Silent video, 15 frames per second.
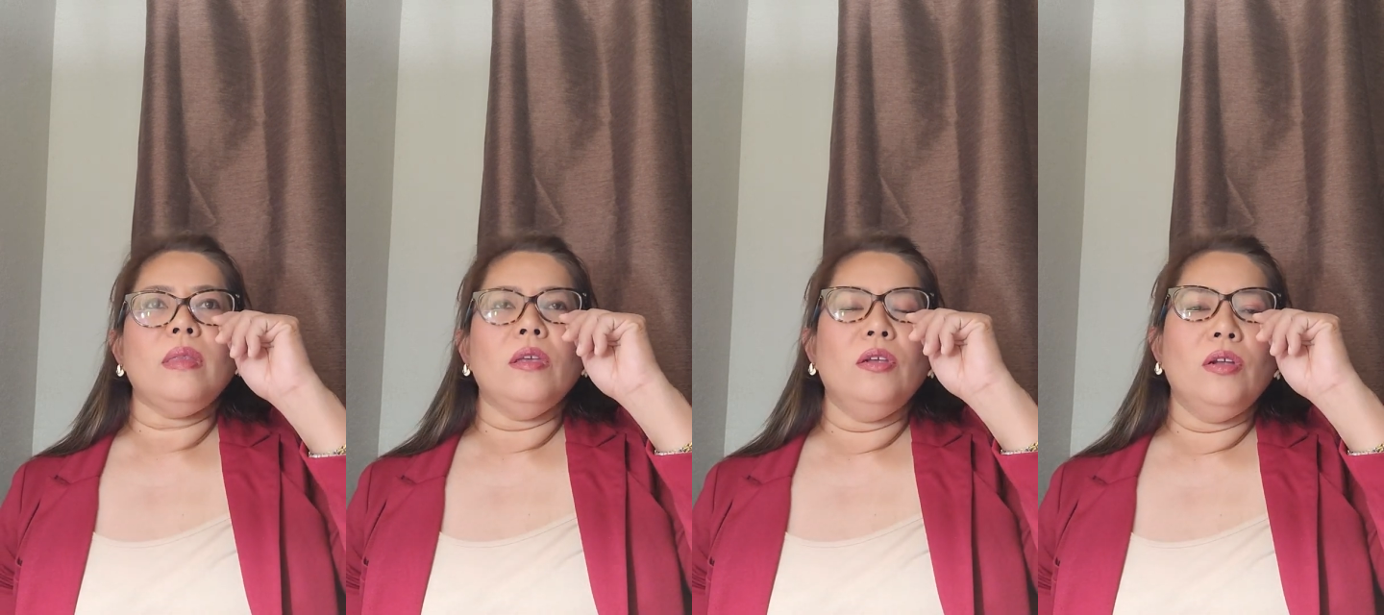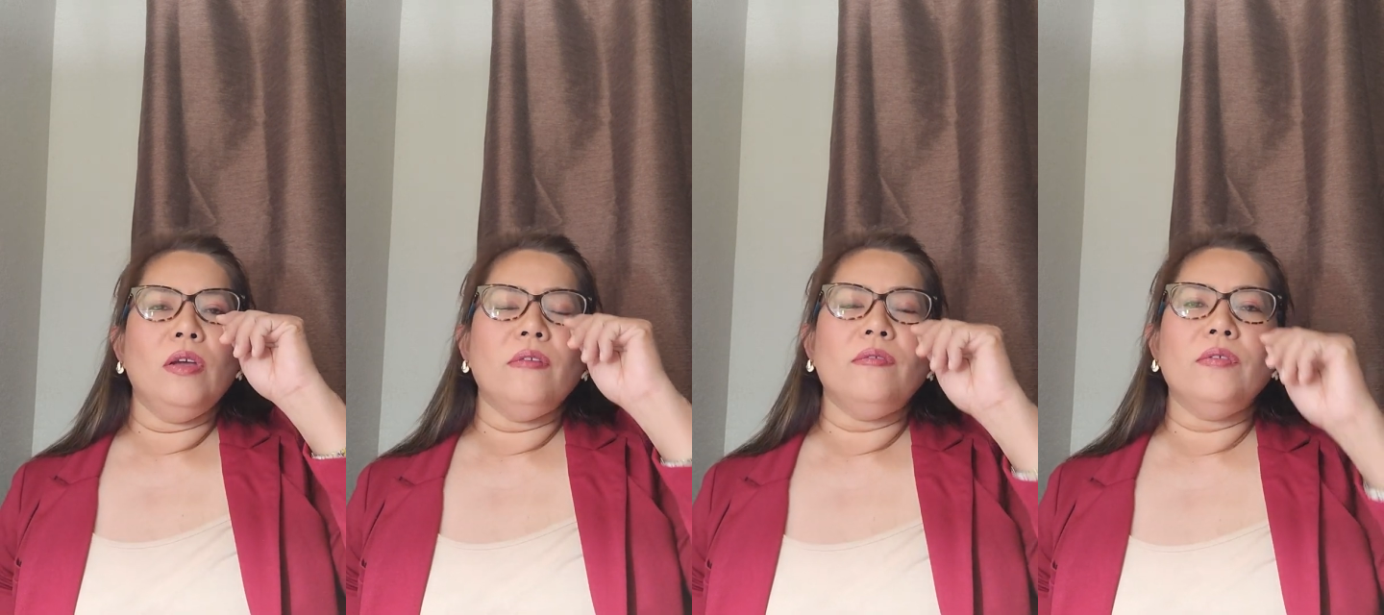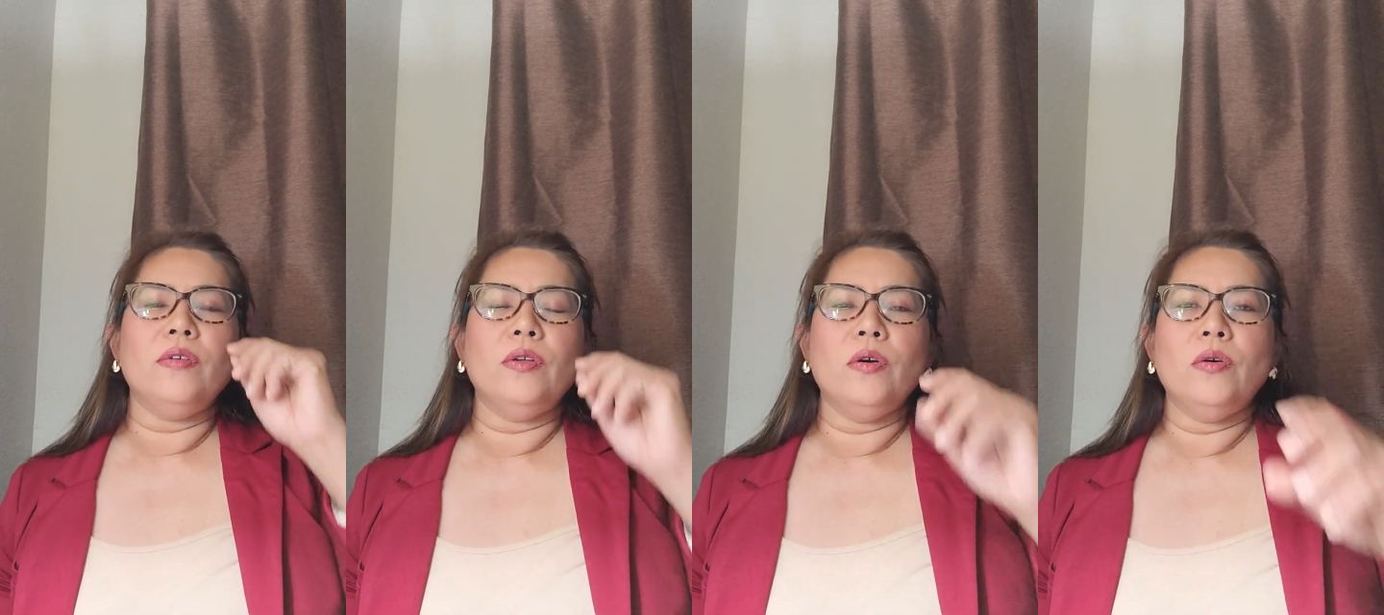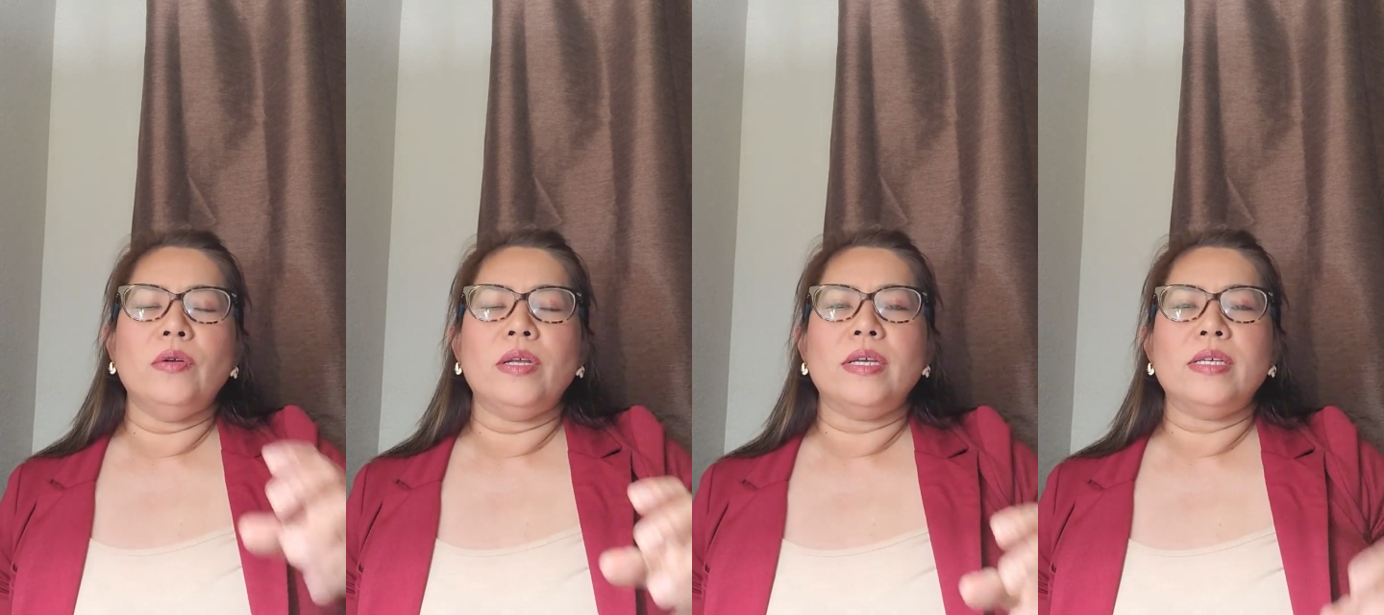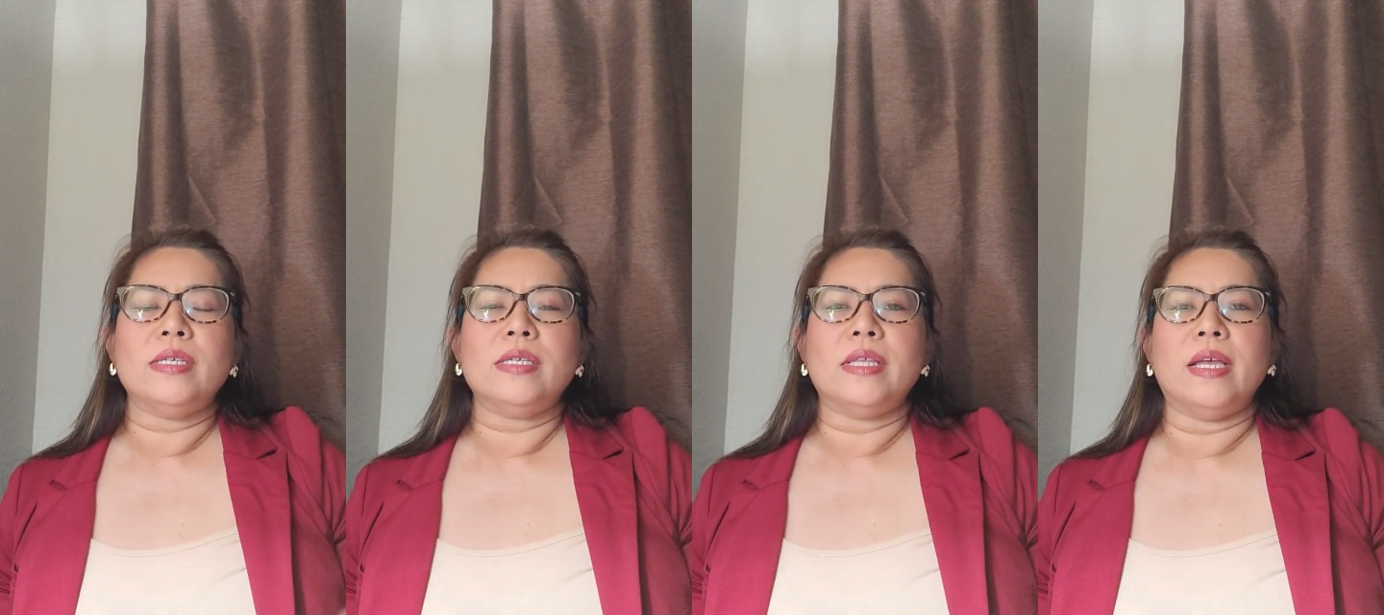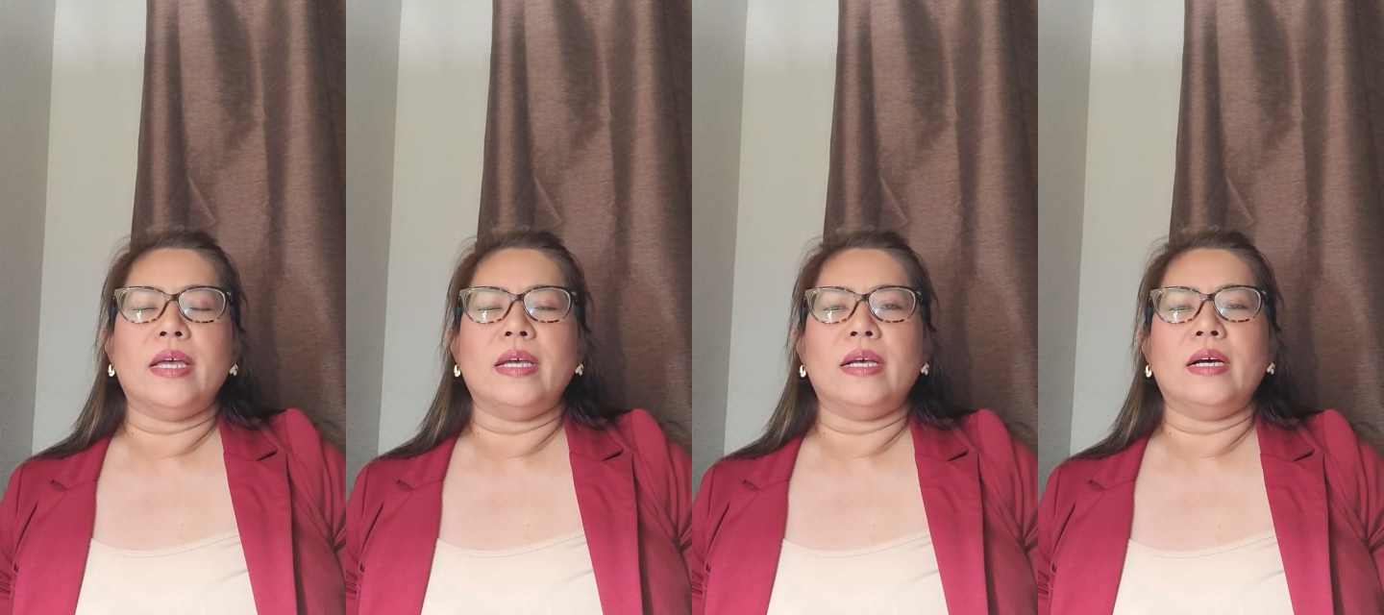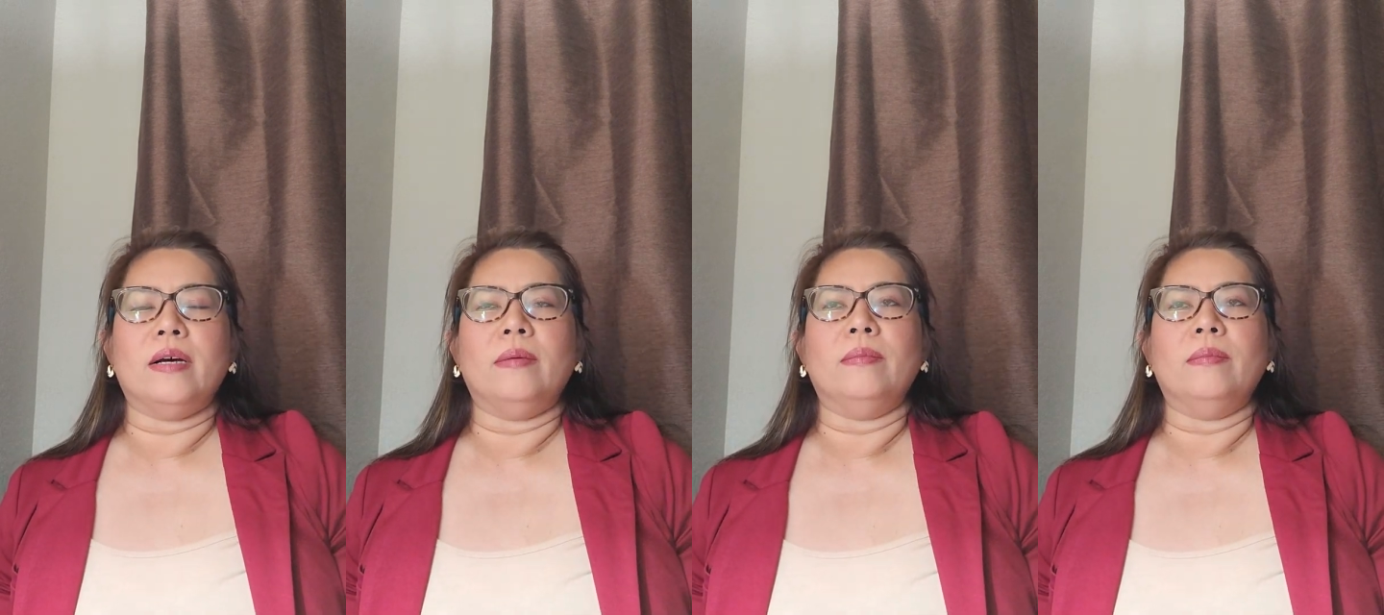If you notice, like